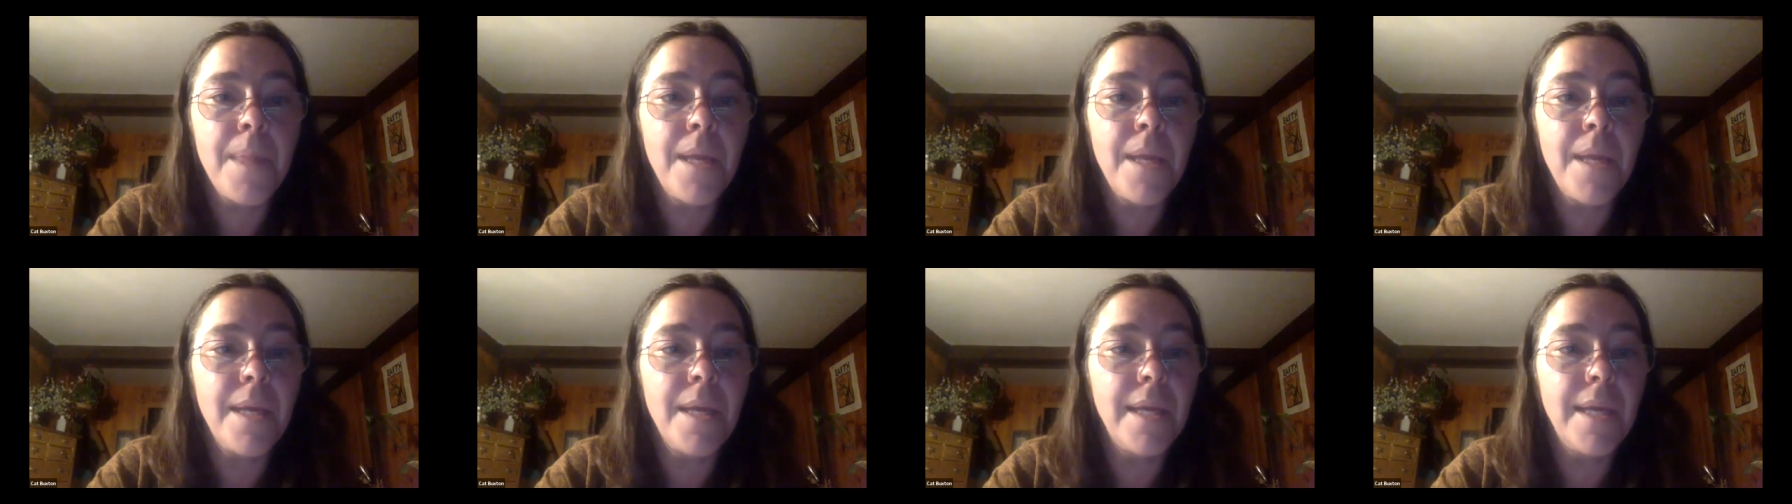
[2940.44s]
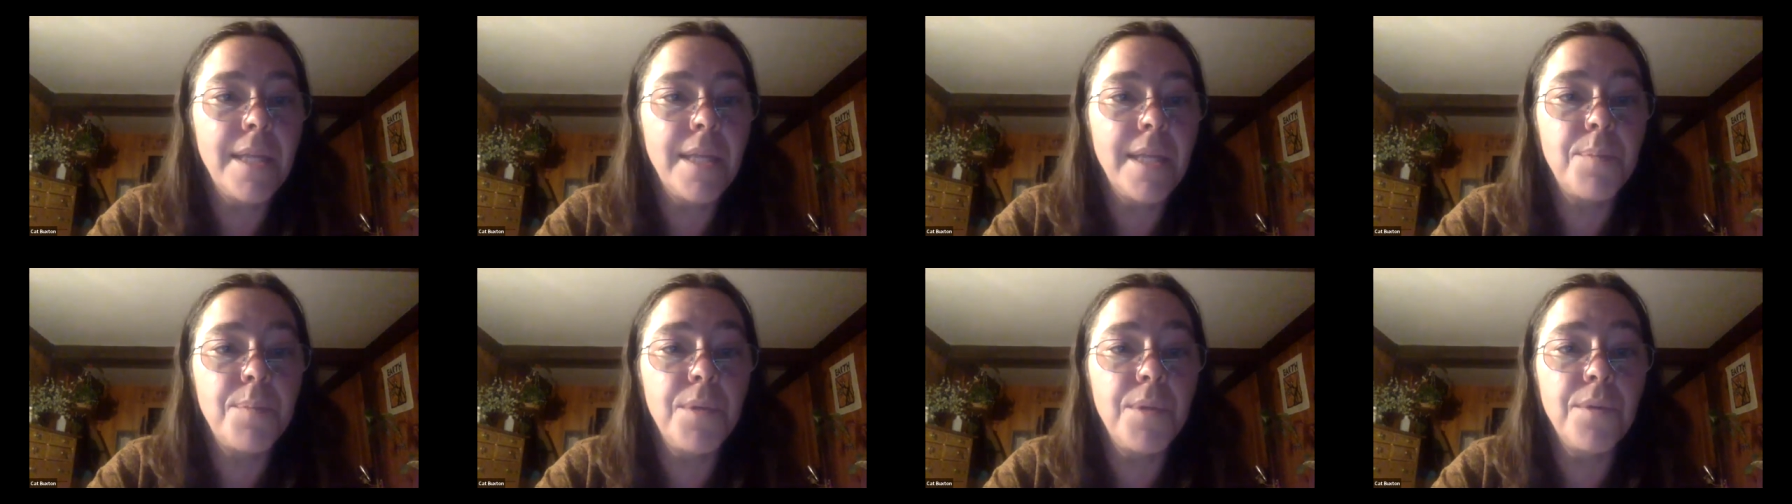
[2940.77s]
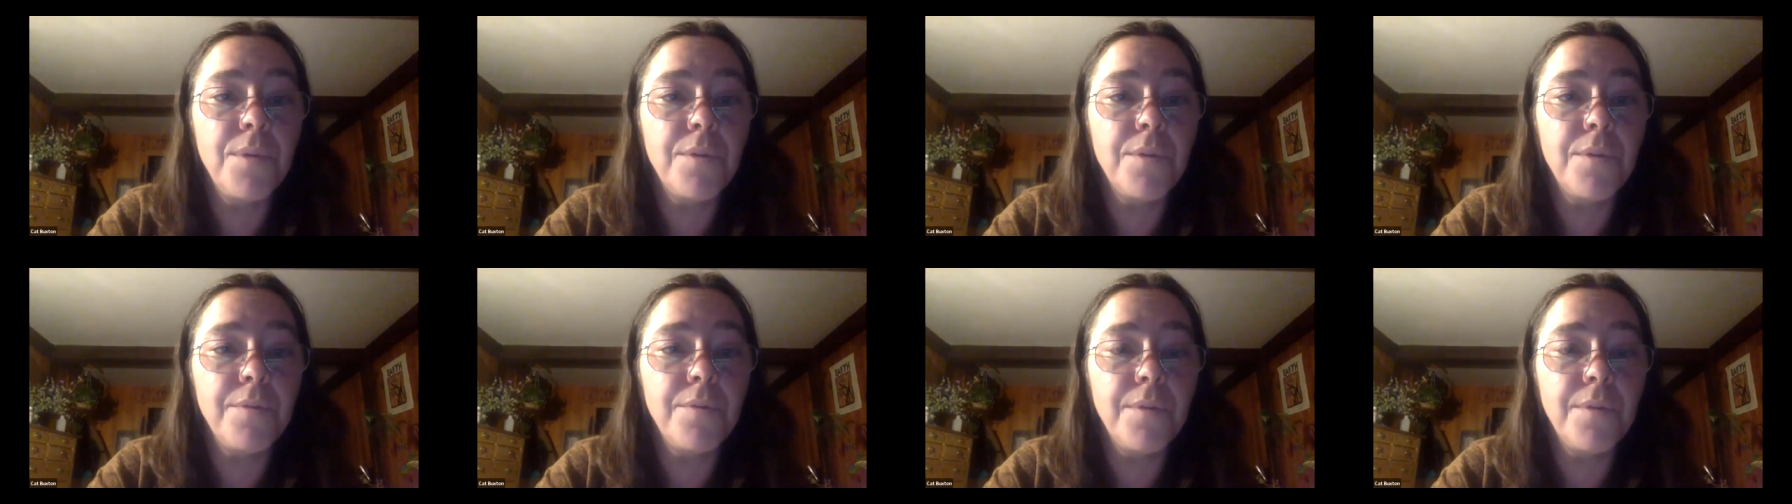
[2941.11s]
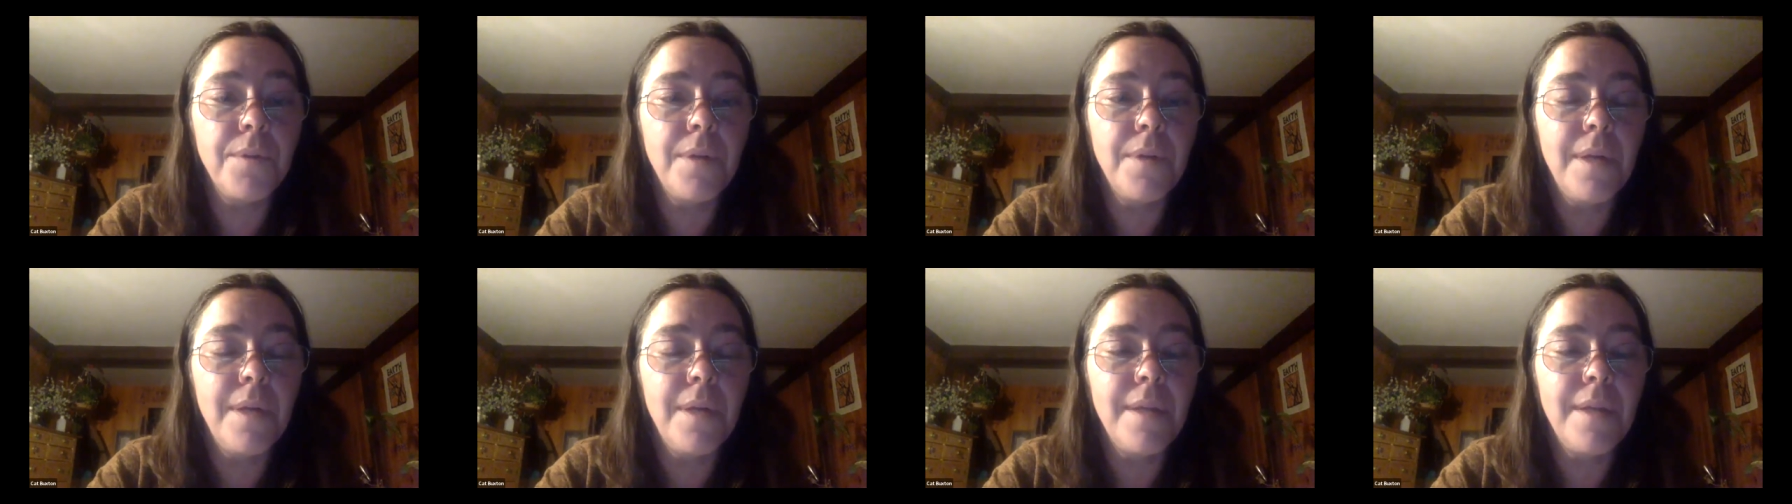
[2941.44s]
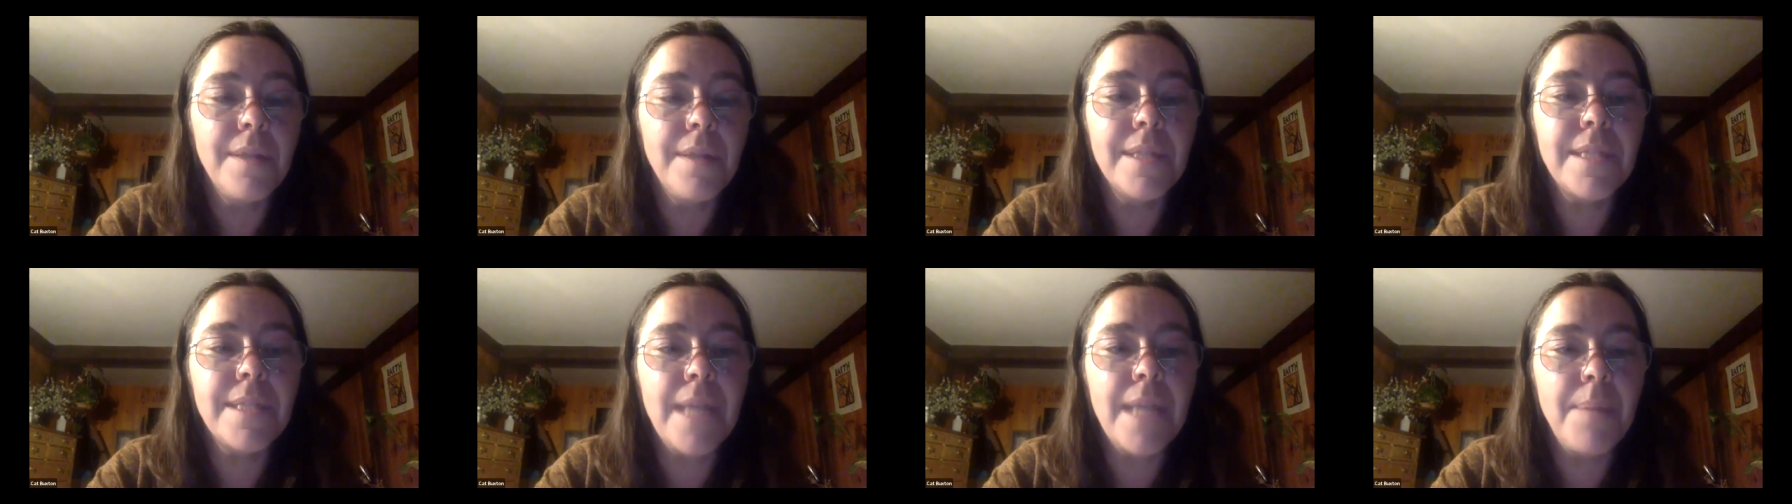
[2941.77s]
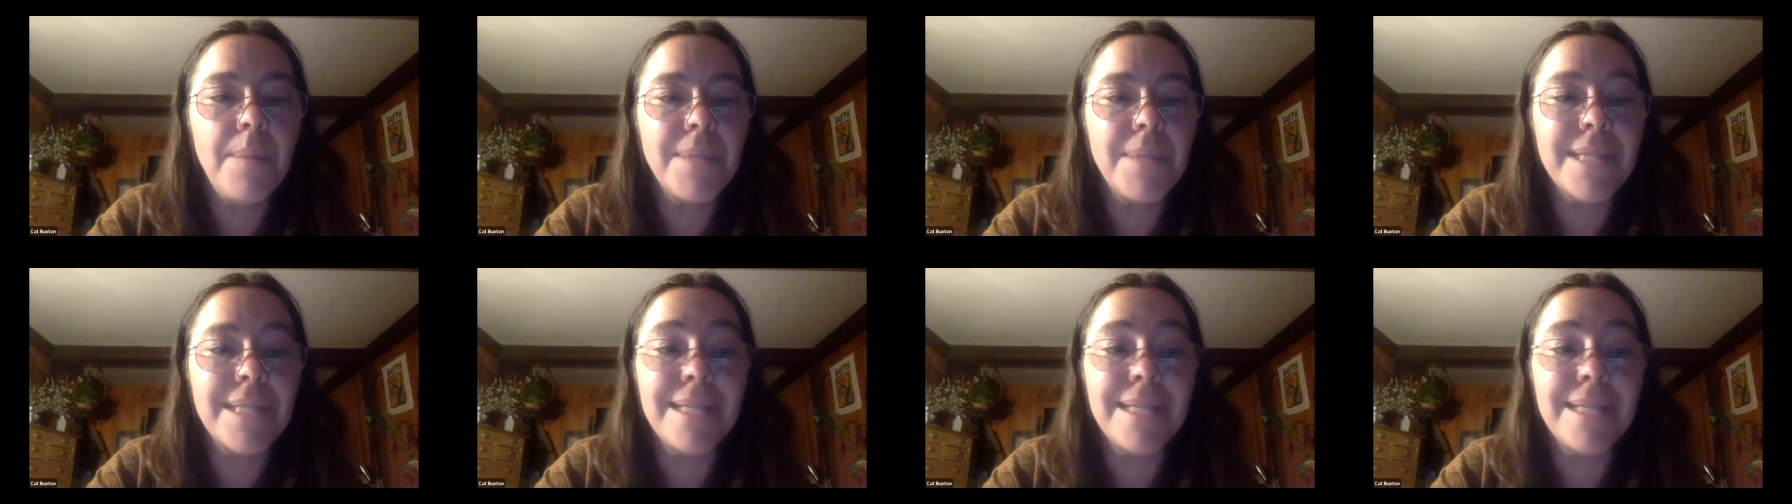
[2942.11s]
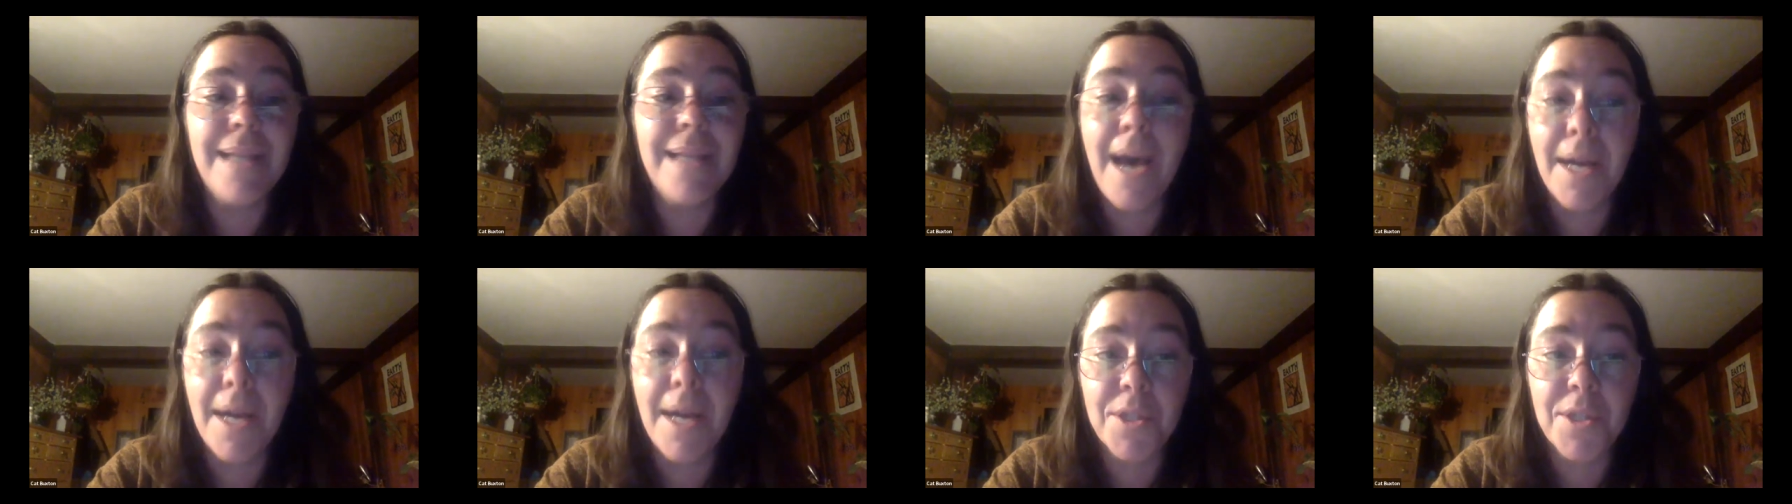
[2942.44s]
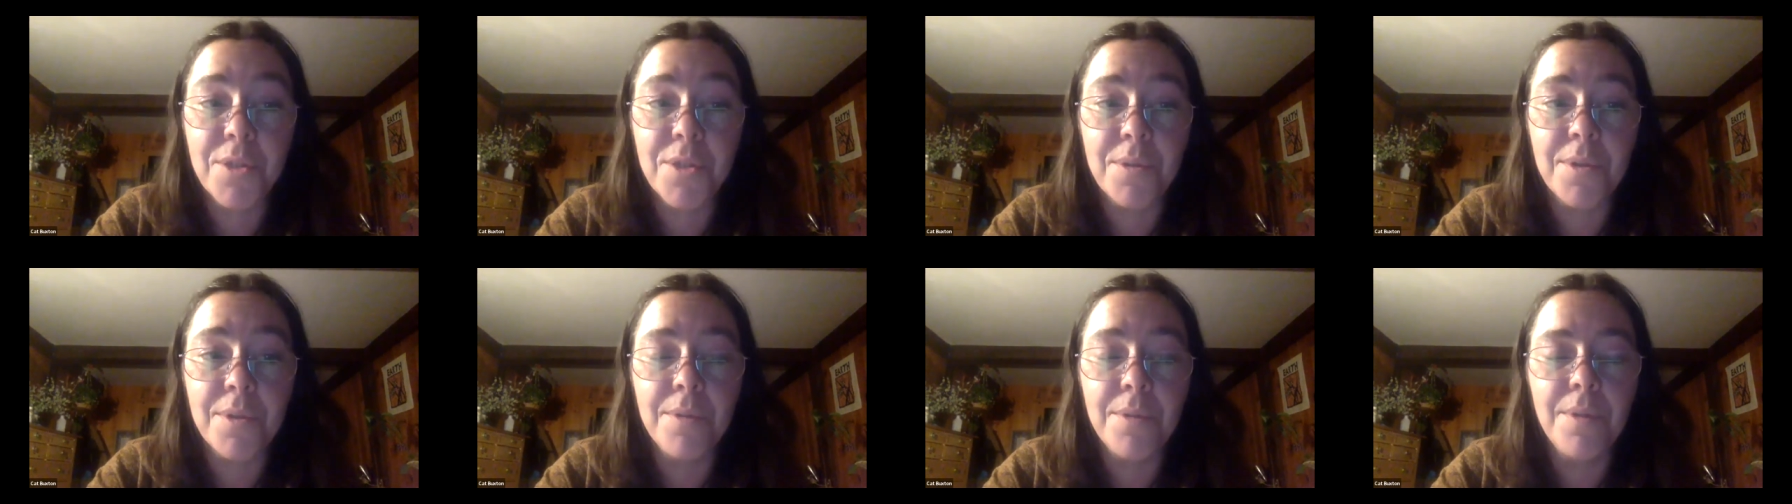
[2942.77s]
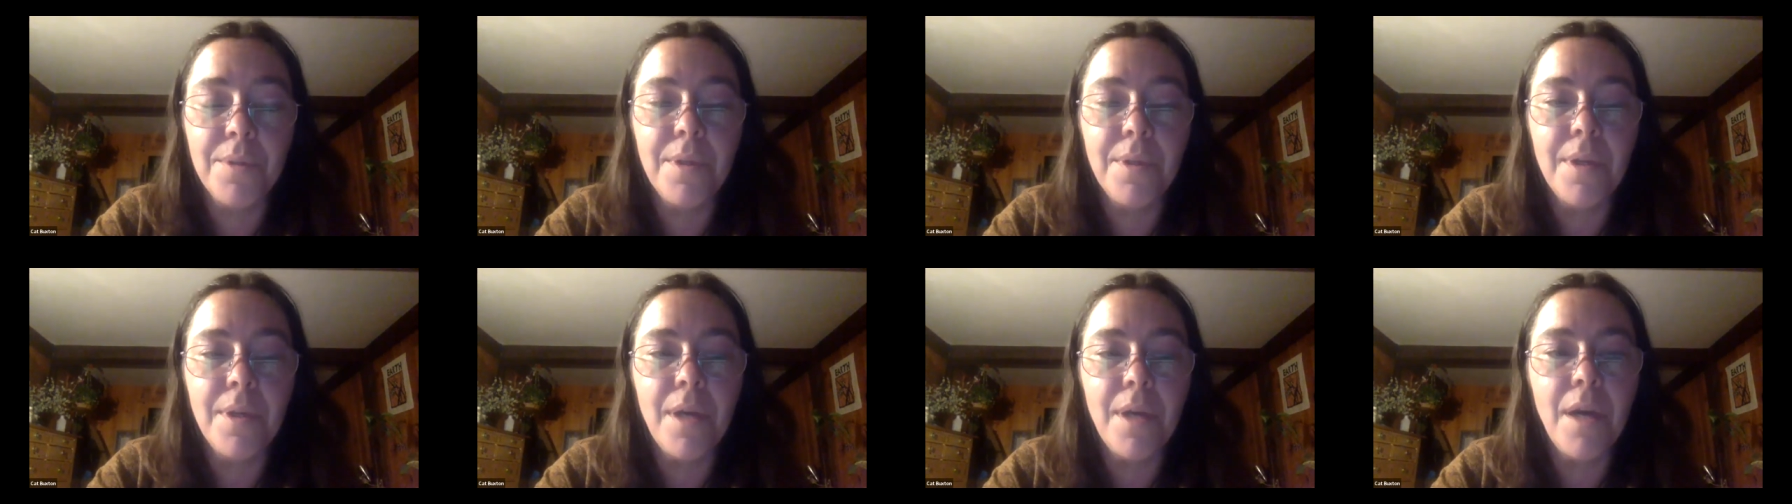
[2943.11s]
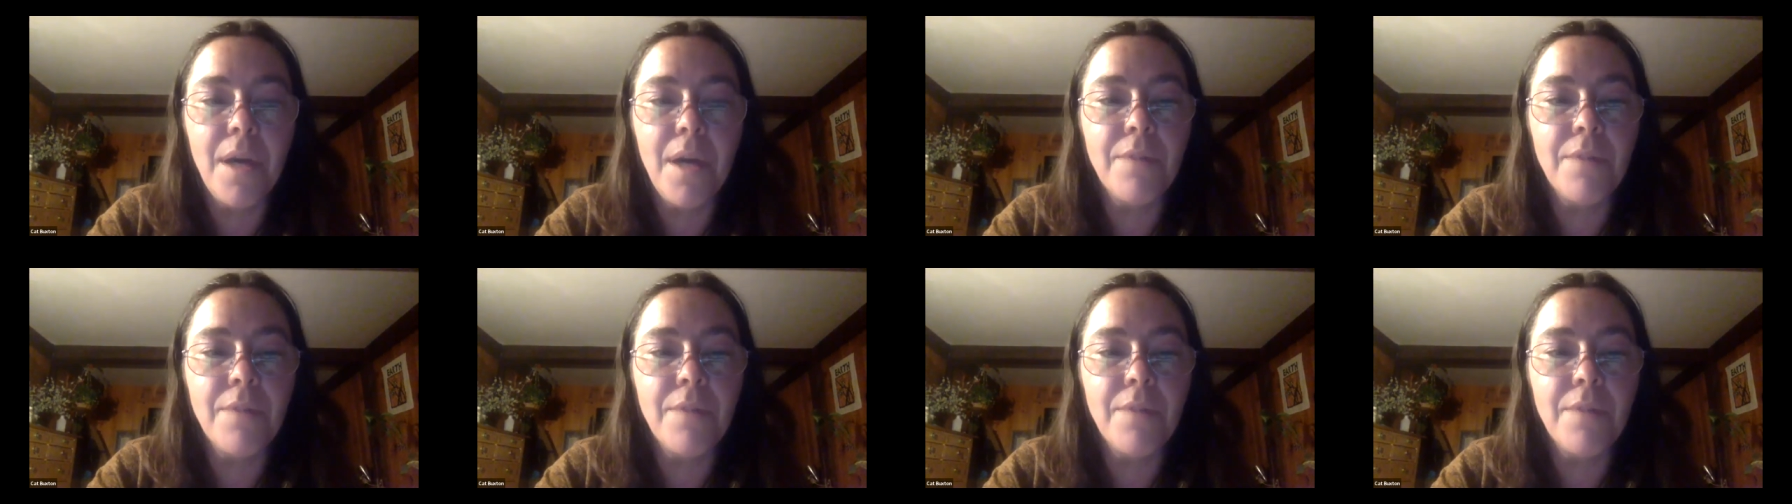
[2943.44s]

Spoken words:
It's beautiful. The same is not true of